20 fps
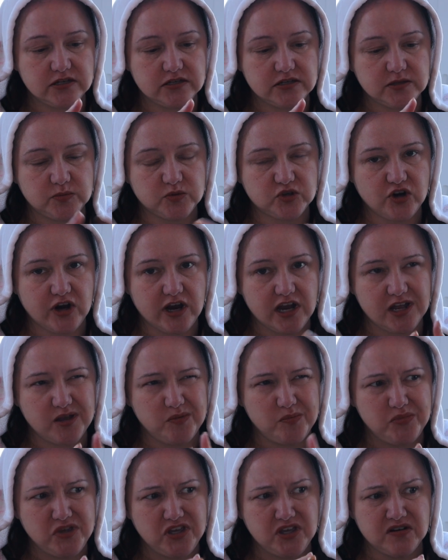
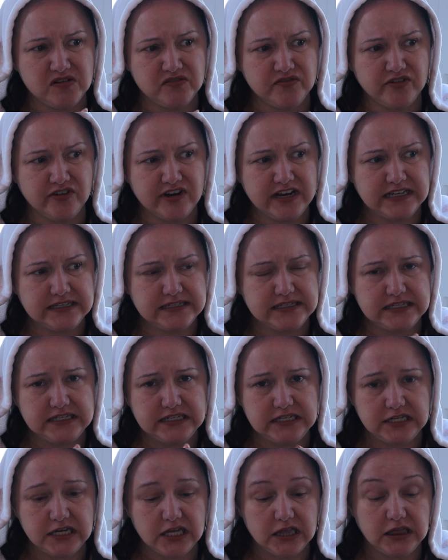subscribe, be over
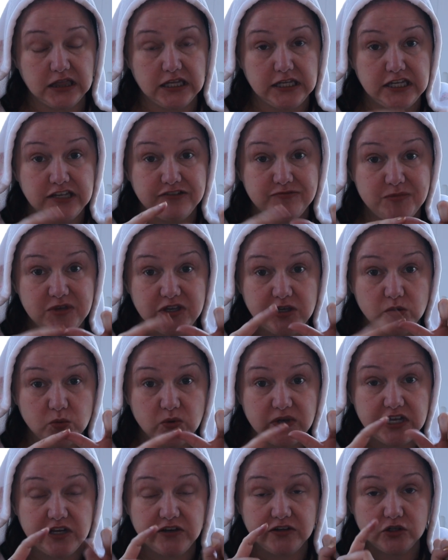18, leave me a
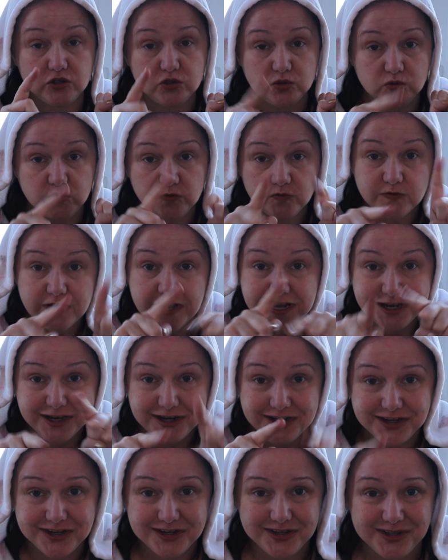way to
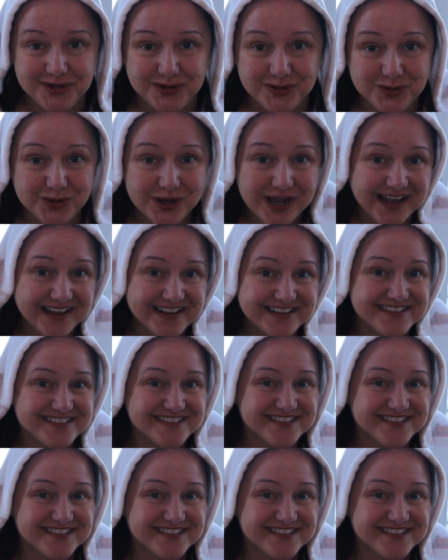find you guys.